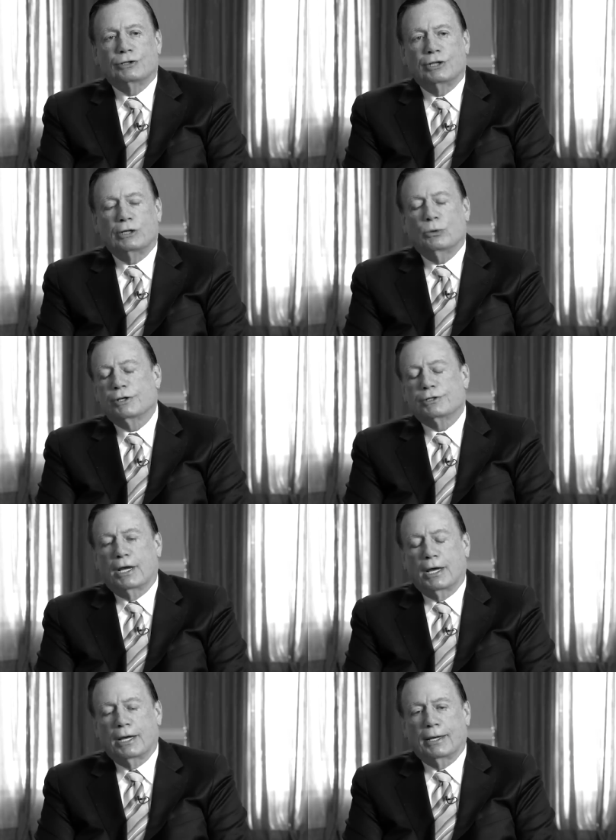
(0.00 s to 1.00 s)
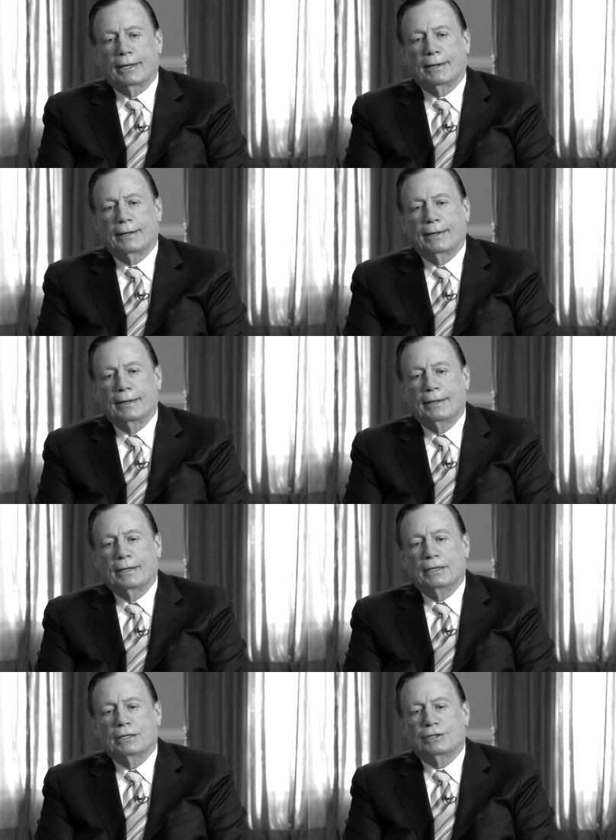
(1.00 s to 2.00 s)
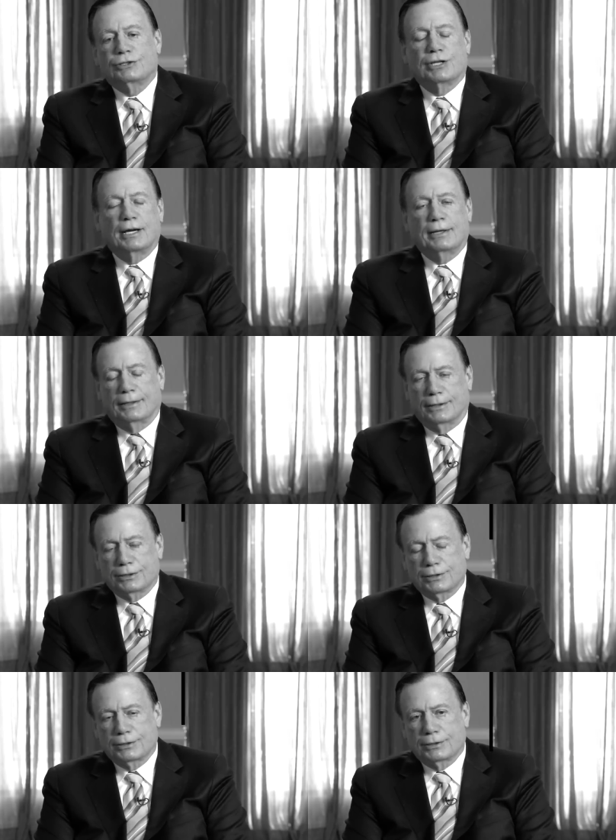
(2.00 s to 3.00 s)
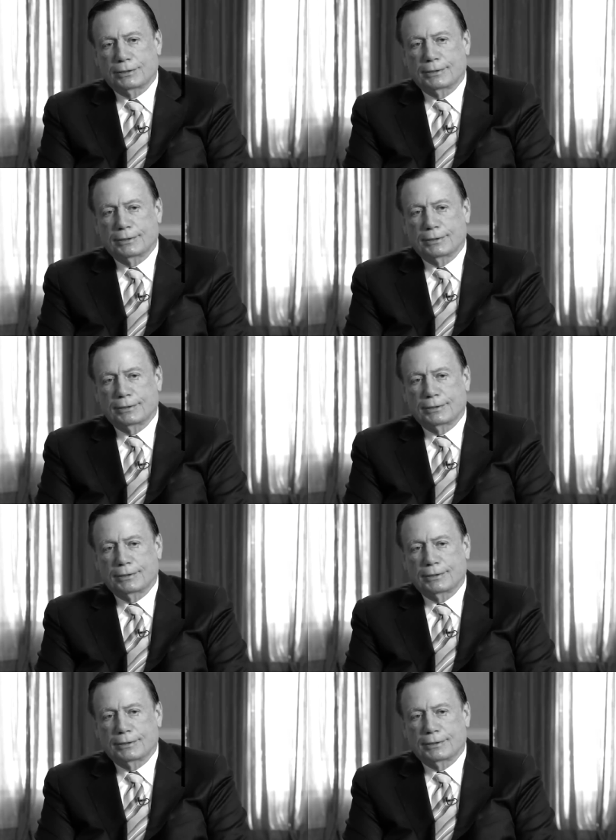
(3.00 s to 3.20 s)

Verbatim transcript: She was a Satanist,